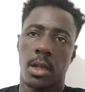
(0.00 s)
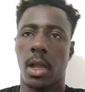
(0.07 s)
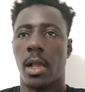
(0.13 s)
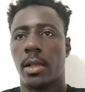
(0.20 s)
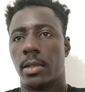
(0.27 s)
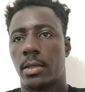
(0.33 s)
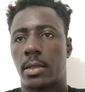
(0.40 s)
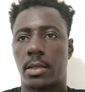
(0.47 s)

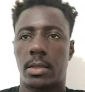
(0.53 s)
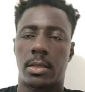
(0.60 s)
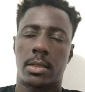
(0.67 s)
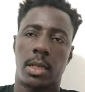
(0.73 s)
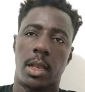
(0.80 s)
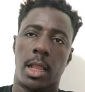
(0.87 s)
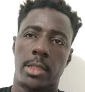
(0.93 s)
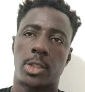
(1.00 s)

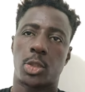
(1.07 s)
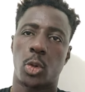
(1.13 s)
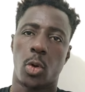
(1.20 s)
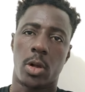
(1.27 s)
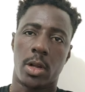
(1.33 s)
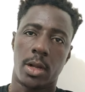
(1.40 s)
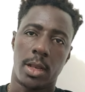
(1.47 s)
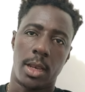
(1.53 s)
Guys, let's
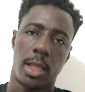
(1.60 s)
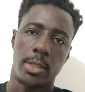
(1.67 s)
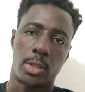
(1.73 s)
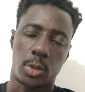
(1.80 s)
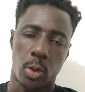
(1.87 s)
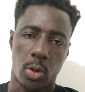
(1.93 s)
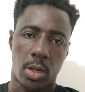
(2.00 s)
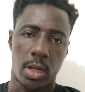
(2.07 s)

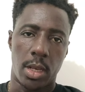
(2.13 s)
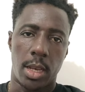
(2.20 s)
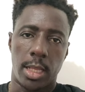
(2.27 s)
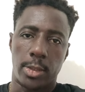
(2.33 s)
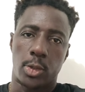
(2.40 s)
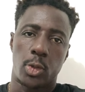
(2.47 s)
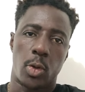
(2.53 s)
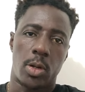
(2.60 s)
talk.
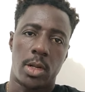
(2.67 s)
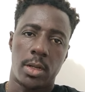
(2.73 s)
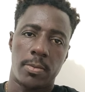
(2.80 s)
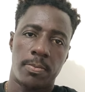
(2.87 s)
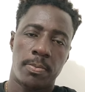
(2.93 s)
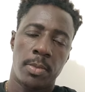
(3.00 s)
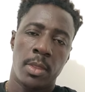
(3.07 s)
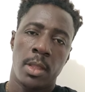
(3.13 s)

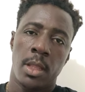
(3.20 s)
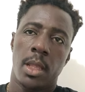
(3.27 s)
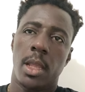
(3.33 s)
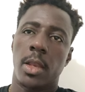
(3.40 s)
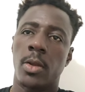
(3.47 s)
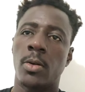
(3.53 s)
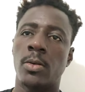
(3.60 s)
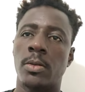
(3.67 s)

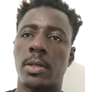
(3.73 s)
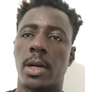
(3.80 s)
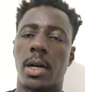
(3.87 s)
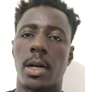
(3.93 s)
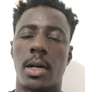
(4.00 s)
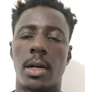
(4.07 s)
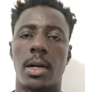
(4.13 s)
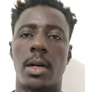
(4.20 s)
You know,
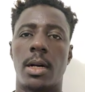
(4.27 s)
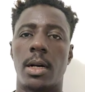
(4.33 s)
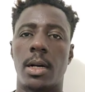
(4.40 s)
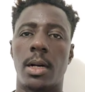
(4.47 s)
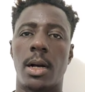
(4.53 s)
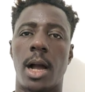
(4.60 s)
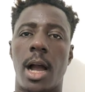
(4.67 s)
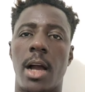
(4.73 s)

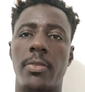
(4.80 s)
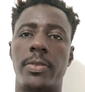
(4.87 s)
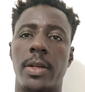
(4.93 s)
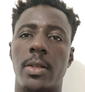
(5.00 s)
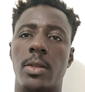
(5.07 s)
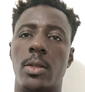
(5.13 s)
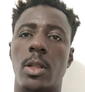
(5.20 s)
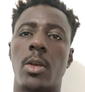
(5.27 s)
I have
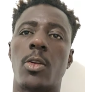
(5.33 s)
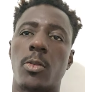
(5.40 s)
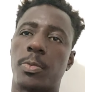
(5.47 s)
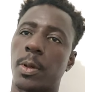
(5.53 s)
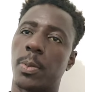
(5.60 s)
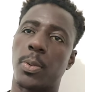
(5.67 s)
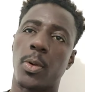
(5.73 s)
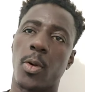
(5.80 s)
a lot of
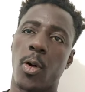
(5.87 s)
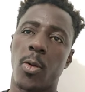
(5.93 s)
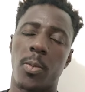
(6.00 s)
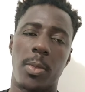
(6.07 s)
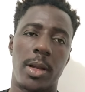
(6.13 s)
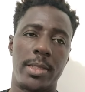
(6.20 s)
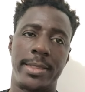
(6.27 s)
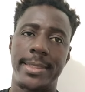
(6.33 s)
people on
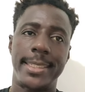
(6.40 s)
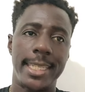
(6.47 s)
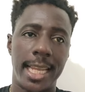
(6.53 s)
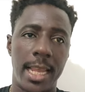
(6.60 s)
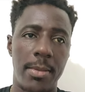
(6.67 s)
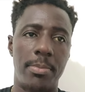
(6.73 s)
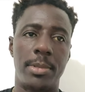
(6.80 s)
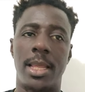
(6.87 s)
my
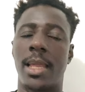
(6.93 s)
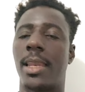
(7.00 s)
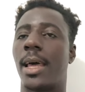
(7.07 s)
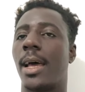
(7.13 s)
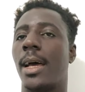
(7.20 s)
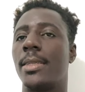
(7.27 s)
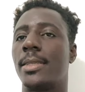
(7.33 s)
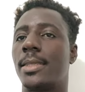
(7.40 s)
DM that
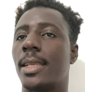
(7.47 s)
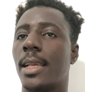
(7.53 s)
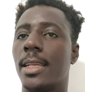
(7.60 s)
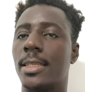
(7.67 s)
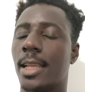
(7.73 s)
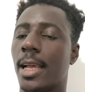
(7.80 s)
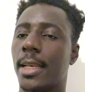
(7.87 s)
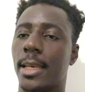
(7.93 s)
are
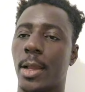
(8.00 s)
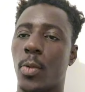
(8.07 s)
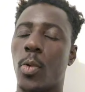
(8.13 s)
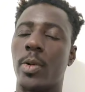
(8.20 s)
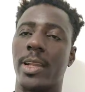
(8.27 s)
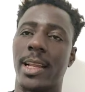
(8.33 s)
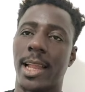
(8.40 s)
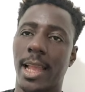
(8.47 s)
saying that they
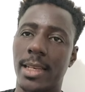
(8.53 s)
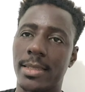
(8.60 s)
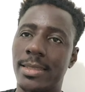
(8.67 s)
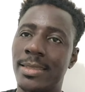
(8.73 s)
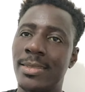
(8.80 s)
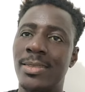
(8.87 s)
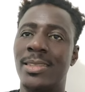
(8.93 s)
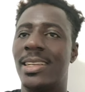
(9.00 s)
want to get
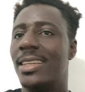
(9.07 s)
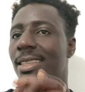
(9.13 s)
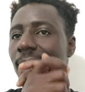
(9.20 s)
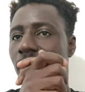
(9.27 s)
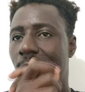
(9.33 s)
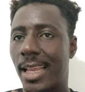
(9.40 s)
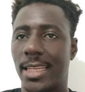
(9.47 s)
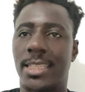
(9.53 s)

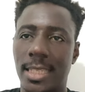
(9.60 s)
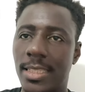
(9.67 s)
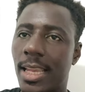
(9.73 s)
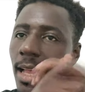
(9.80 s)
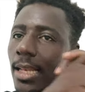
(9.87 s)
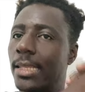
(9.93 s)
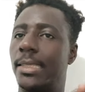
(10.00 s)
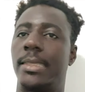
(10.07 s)

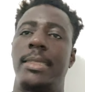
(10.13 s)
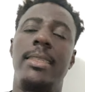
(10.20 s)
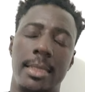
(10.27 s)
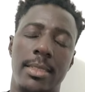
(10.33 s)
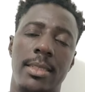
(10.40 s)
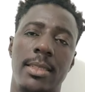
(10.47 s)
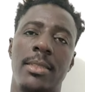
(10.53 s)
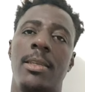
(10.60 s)

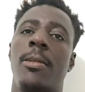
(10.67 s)
nationality